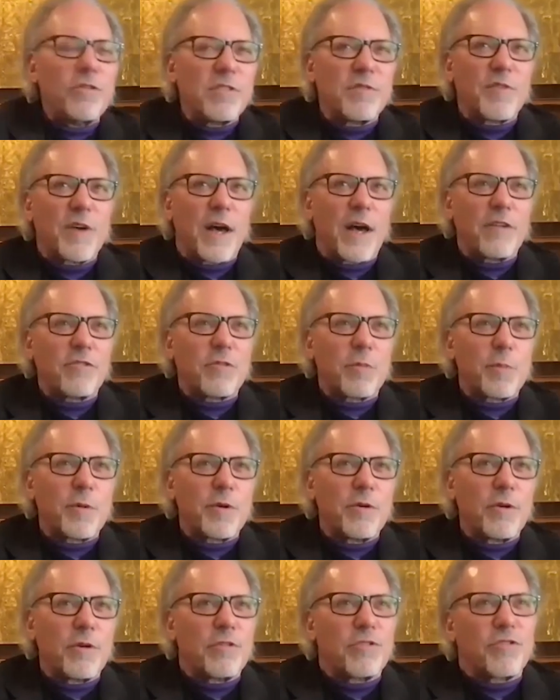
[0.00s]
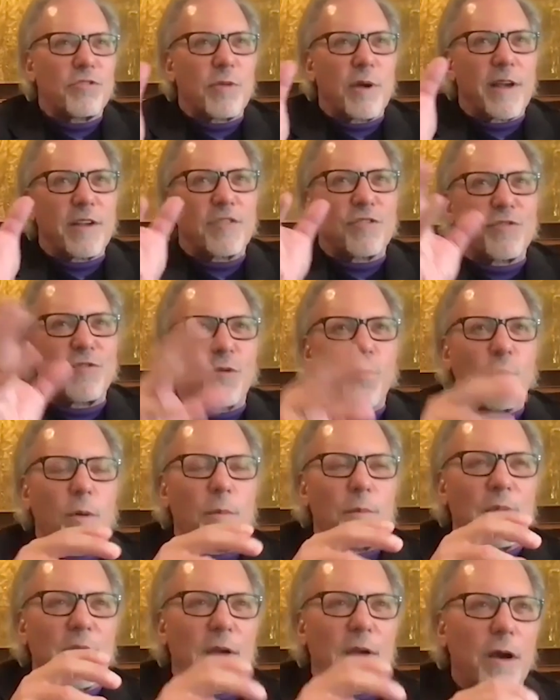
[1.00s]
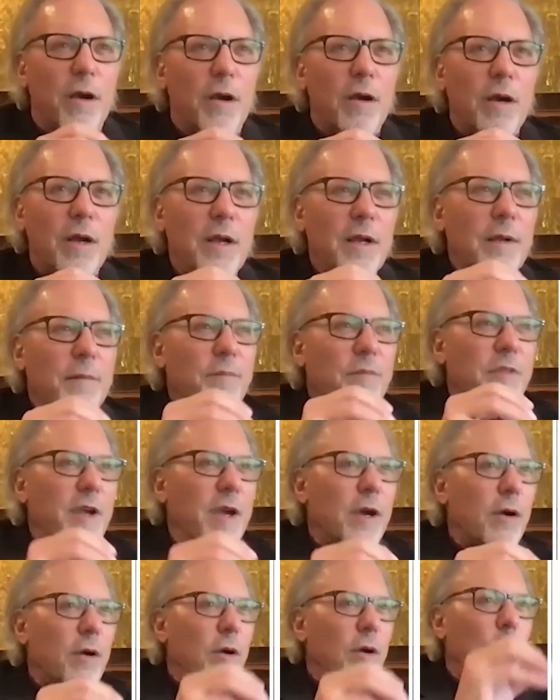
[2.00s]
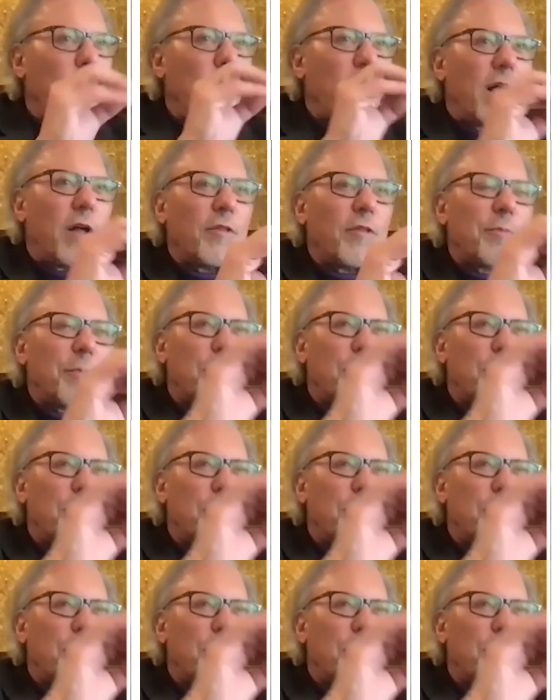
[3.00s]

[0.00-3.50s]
of entrepreneurs transform their wealth